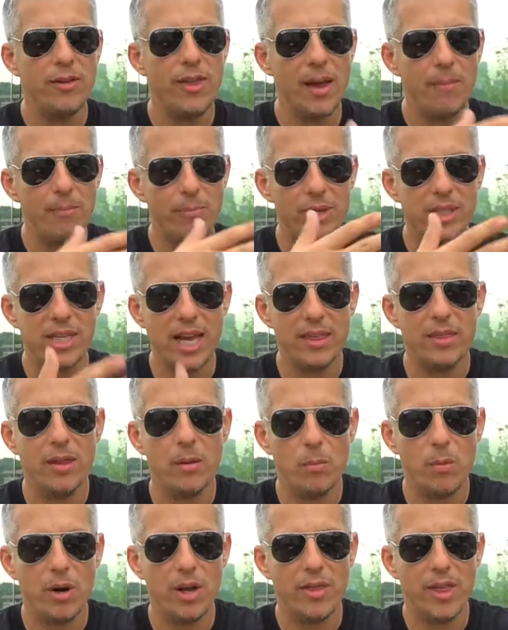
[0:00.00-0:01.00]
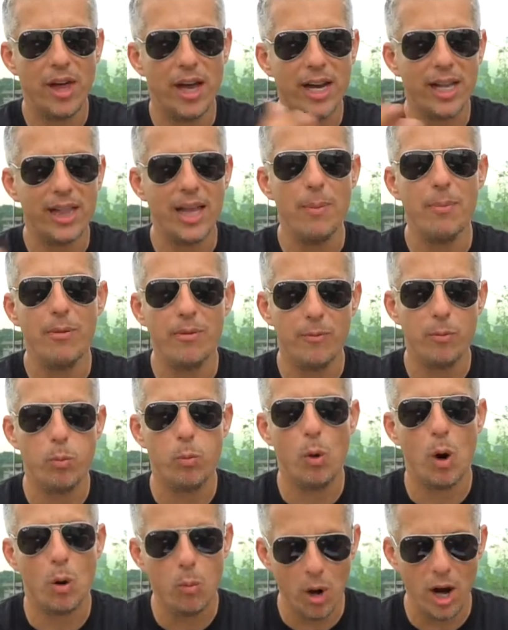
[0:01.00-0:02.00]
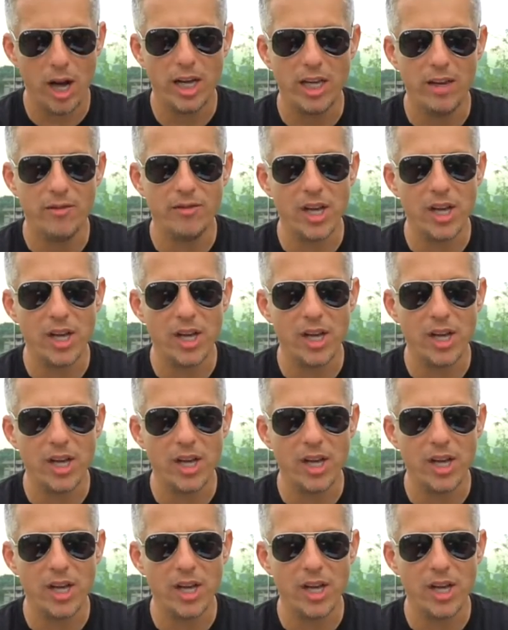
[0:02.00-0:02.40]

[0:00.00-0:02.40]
then present them with a clip of what work you've